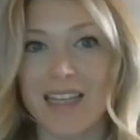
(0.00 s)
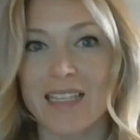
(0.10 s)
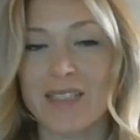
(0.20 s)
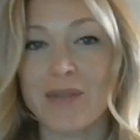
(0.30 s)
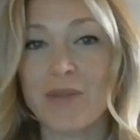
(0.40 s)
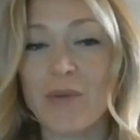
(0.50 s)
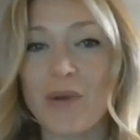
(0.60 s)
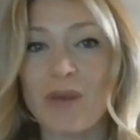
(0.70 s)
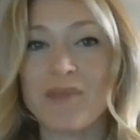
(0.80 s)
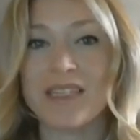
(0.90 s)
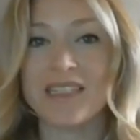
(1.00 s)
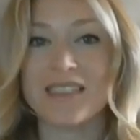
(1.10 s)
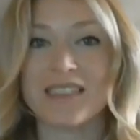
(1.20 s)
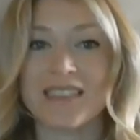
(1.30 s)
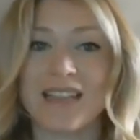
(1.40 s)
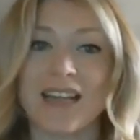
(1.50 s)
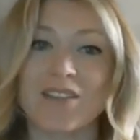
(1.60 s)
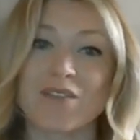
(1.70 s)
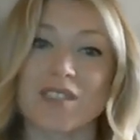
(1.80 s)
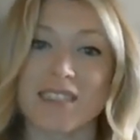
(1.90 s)
So the programme is
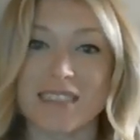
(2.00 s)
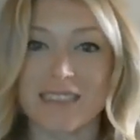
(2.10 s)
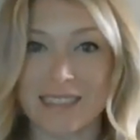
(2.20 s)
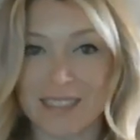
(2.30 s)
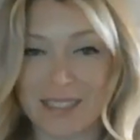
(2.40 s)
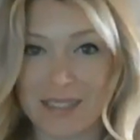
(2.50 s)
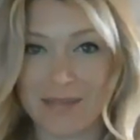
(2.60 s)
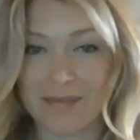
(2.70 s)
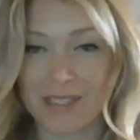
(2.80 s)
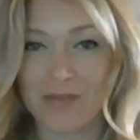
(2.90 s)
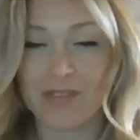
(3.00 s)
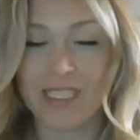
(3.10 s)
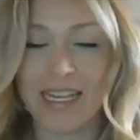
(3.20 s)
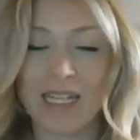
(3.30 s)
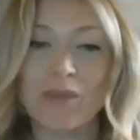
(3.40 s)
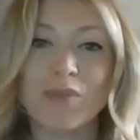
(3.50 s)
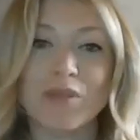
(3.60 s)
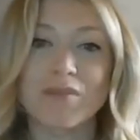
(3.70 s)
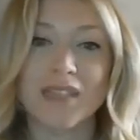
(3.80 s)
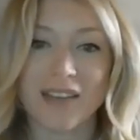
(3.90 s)
designed for senior leaders to really help
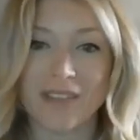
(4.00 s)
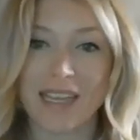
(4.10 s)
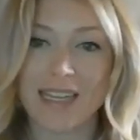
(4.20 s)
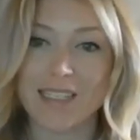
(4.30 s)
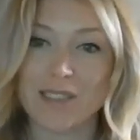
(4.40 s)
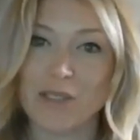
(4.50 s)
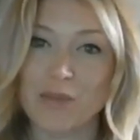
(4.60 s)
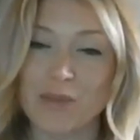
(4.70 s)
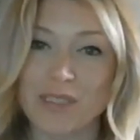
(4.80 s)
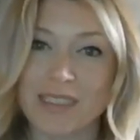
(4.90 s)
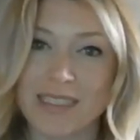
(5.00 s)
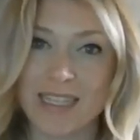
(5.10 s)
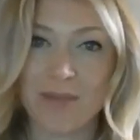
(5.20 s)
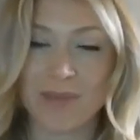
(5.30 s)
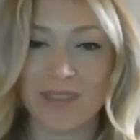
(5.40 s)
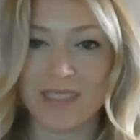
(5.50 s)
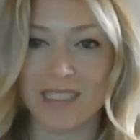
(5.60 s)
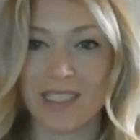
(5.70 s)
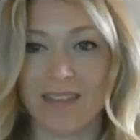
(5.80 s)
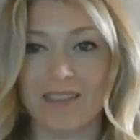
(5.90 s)
them navigate global sustainability
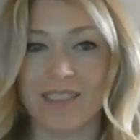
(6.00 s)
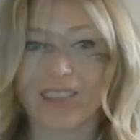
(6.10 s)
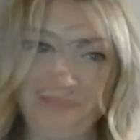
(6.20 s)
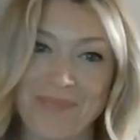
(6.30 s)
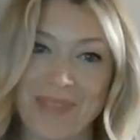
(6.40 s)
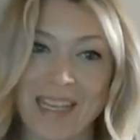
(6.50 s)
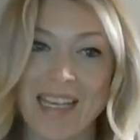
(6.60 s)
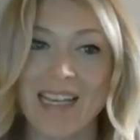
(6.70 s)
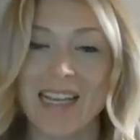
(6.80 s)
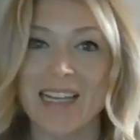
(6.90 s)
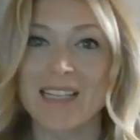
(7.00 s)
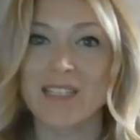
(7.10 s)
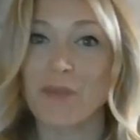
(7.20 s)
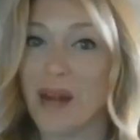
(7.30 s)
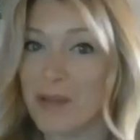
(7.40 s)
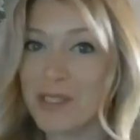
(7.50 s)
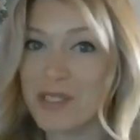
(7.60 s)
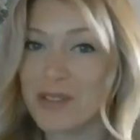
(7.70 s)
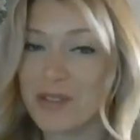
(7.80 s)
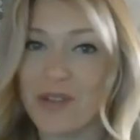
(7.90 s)
challenges. So while we
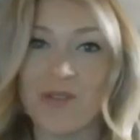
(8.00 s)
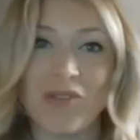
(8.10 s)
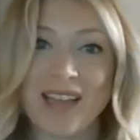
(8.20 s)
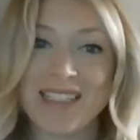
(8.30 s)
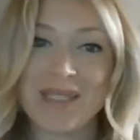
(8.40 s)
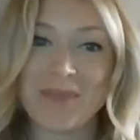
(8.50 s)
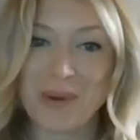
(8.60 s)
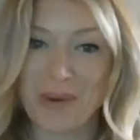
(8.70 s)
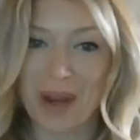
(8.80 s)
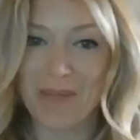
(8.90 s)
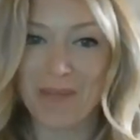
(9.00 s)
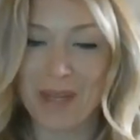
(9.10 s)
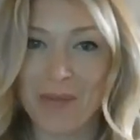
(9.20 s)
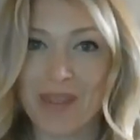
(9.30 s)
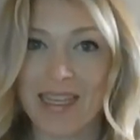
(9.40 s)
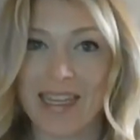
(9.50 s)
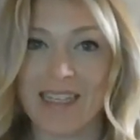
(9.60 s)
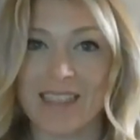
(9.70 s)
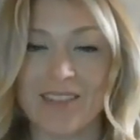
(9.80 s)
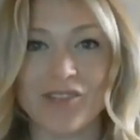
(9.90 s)
do curate the programme with that
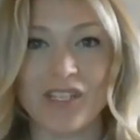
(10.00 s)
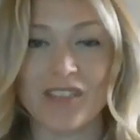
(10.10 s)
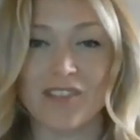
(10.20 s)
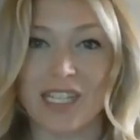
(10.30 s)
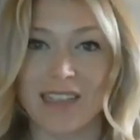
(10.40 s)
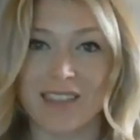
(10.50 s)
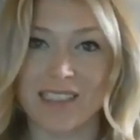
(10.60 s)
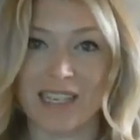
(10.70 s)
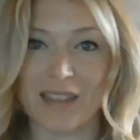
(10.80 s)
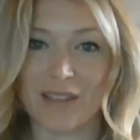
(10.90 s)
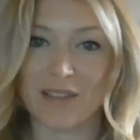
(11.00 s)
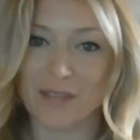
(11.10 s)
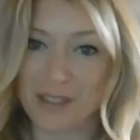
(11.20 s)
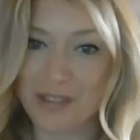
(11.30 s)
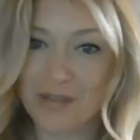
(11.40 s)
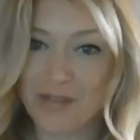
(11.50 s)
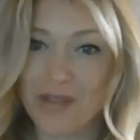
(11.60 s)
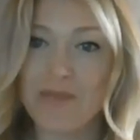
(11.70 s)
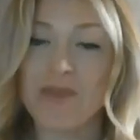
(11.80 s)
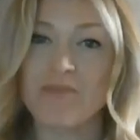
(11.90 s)
constructive challenge at the front of the
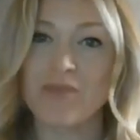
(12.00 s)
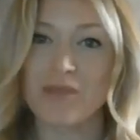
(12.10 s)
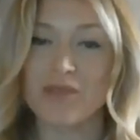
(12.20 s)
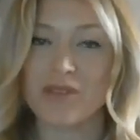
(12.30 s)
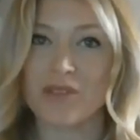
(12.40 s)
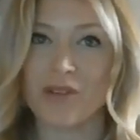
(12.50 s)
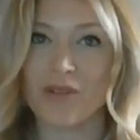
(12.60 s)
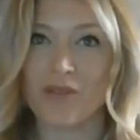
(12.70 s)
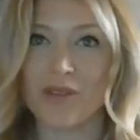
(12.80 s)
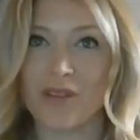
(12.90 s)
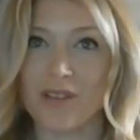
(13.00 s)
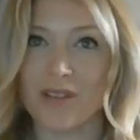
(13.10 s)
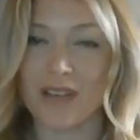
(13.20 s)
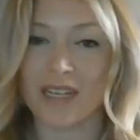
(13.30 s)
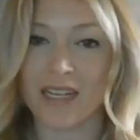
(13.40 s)
room, most of the